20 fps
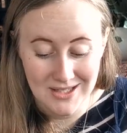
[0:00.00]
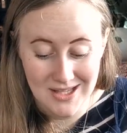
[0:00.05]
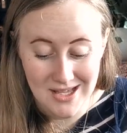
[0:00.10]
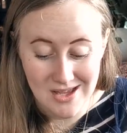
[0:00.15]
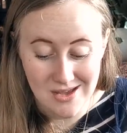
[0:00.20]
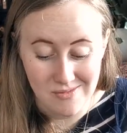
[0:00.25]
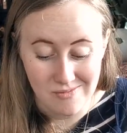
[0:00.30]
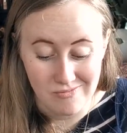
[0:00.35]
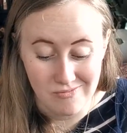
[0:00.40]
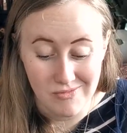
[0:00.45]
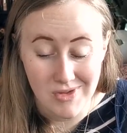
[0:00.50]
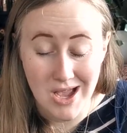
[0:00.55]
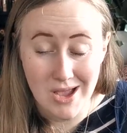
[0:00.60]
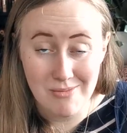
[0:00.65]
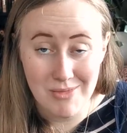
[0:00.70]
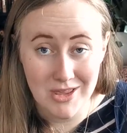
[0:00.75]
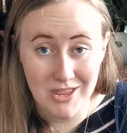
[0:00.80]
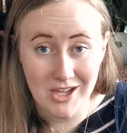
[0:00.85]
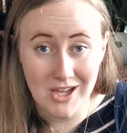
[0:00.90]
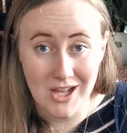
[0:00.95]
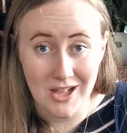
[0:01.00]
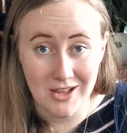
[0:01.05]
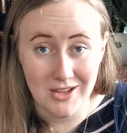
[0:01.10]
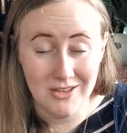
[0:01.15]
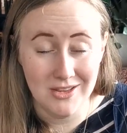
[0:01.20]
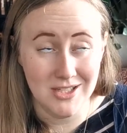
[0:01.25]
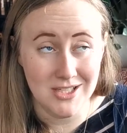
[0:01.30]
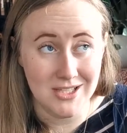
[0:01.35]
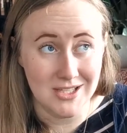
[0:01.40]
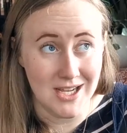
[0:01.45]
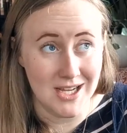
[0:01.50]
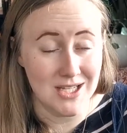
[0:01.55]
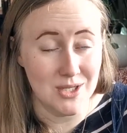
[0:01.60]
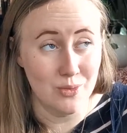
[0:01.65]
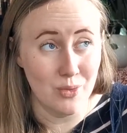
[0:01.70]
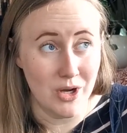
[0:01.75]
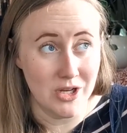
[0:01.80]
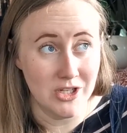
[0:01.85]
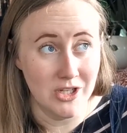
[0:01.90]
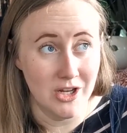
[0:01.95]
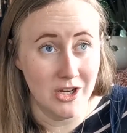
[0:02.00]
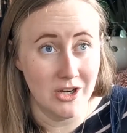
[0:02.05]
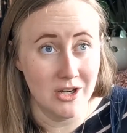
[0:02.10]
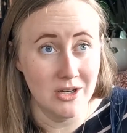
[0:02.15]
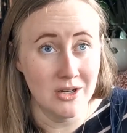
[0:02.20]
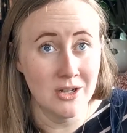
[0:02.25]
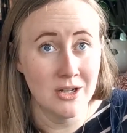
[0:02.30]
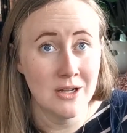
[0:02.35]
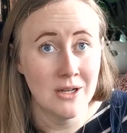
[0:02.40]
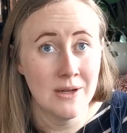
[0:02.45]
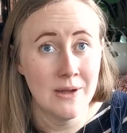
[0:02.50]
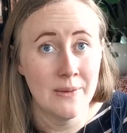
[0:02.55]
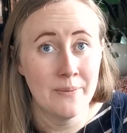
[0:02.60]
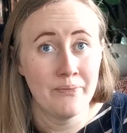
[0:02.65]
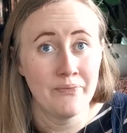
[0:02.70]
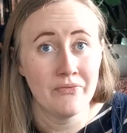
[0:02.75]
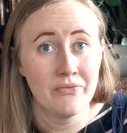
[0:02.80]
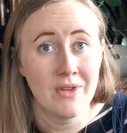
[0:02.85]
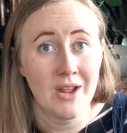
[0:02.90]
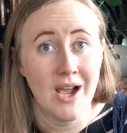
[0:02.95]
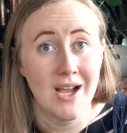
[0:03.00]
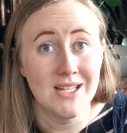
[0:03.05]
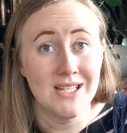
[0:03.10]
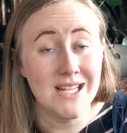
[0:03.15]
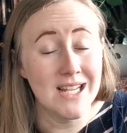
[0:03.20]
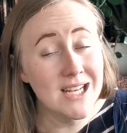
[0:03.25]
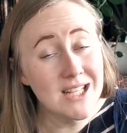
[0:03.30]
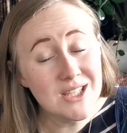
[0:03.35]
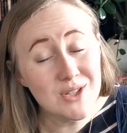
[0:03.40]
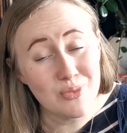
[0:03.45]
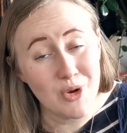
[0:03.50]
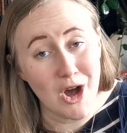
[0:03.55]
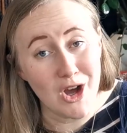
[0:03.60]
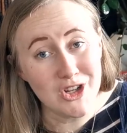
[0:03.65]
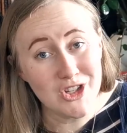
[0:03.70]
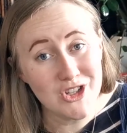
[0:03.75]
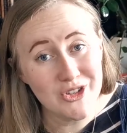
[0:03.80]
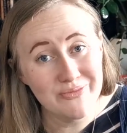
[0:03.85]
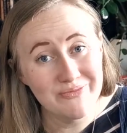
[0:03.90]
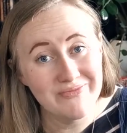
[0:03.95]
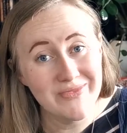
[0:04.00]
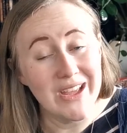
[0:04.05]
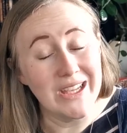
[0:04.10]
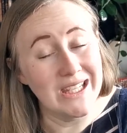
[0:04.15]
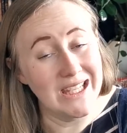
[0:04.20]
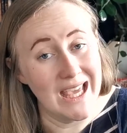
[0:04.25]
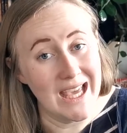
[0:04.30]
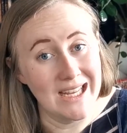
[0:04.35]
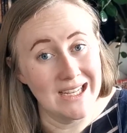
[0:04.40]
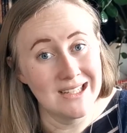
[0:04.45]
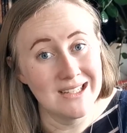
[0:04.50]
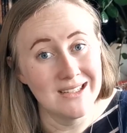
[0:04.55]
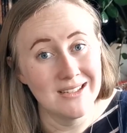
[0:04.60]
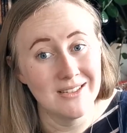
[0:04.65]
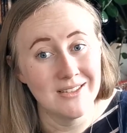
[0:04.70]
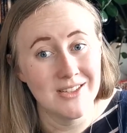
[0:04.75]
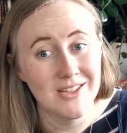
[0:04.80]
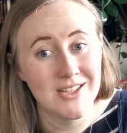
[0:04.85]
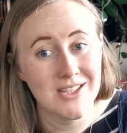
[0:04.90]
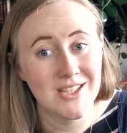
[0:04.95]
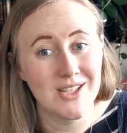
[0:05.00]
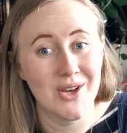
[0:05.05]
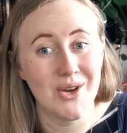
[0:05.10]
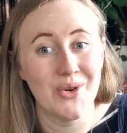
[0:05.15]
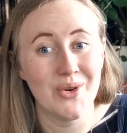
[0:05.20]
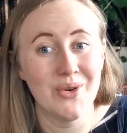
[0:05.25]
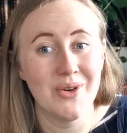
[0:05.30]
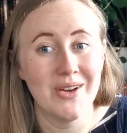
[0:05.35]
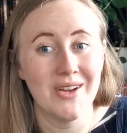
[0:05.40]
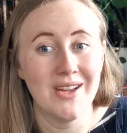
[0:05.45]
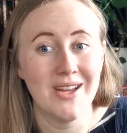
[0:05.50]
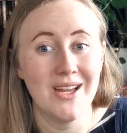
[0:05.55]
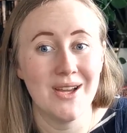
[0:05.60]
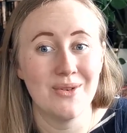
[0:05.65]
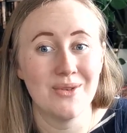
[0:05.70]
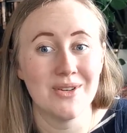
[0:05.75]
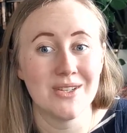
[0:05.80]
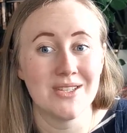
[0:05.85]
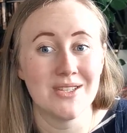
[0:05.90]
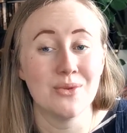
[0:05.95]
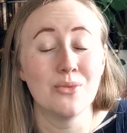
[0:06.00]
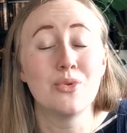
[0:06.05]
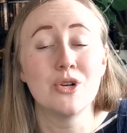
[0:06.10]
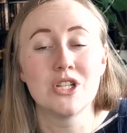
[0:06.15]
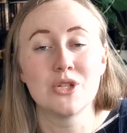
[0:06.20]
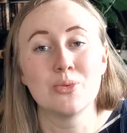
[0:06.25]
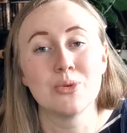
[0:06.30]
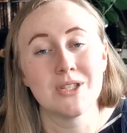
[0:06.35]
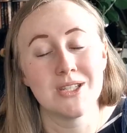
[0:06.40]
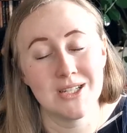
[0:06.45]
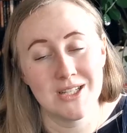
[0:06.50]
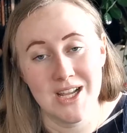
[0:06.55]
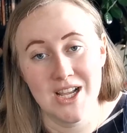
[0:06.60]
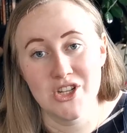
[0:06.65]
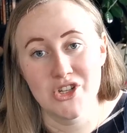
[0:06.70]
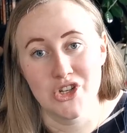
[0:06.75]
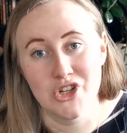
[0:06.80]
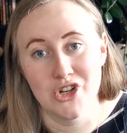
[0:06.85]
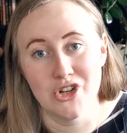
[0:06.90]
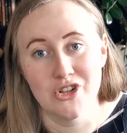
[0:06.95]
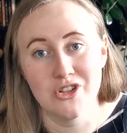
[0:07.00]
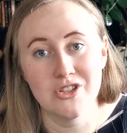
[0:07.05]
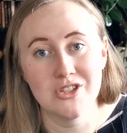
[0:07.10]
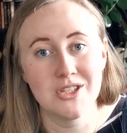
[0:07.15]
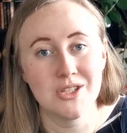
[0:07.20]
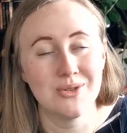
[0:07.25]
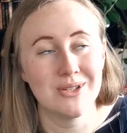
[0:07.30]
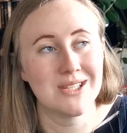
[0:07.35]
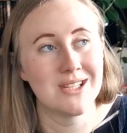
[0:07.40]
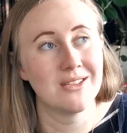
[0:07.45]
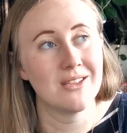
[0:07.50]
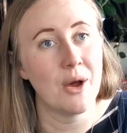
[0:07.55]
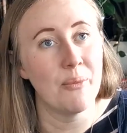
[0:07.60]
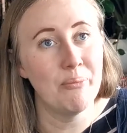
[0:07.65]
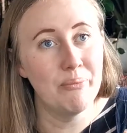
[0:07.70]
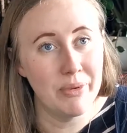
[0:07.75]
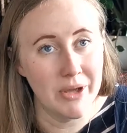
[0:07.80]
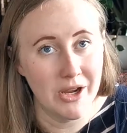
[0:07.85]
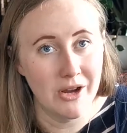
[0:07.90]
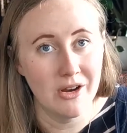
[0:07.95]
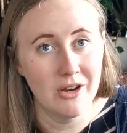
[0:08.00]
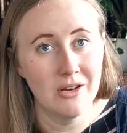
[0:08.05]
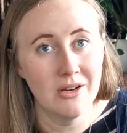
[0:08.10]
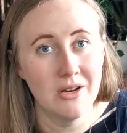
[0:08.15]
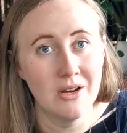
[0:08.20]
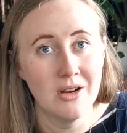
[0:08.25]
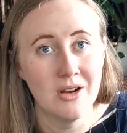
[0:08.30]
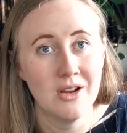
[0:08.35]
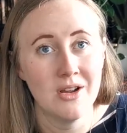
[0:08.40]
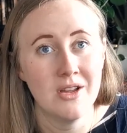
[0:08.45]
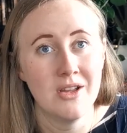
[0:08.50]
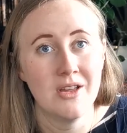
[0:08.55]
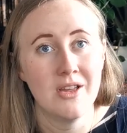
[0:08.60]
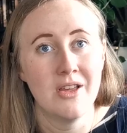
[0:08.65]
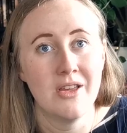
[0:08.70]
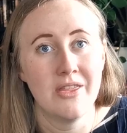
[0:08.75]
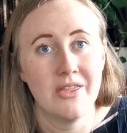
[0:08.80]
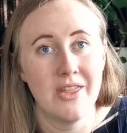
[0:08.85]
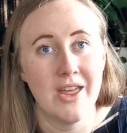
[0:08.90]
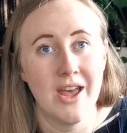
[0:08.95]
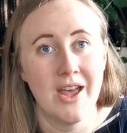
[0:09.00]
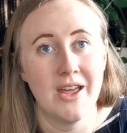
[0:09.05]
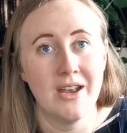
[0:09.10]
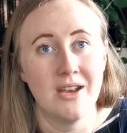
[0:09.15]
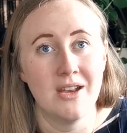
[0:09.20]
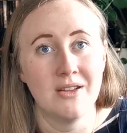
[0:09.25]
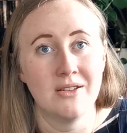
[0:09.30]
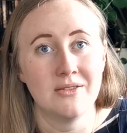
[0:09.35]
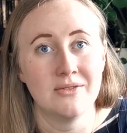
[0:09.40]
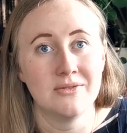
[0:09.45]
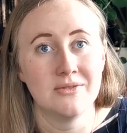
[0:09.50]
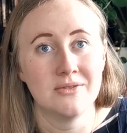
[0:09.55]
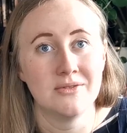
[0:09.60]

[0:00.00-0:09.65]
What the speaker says: yeah, I made the size 1 year. I didn't swatch again, so which was intentional. So it's a lot bigger than